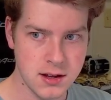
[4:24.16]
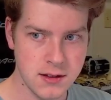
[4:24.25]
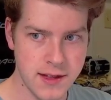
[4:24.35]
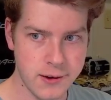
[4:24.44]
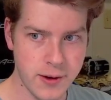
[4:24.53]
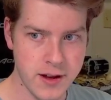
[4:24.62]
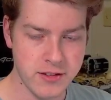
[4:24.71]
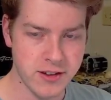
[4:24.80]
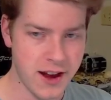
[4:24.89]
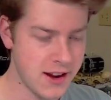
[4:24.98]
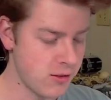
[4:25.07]
that right
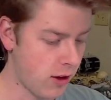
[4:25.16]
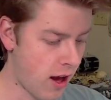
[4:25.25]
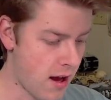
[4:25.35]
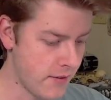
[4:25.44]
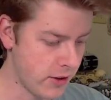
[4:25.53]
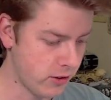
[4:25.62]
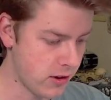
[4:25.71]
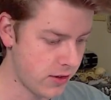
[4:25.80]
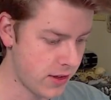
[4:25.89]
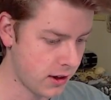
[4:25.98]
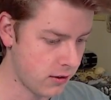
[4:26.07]
side is obviously
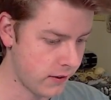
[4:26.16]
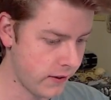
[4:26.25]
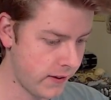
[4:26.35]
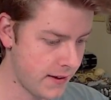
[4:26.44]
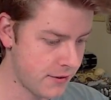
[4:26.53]
thicker than the left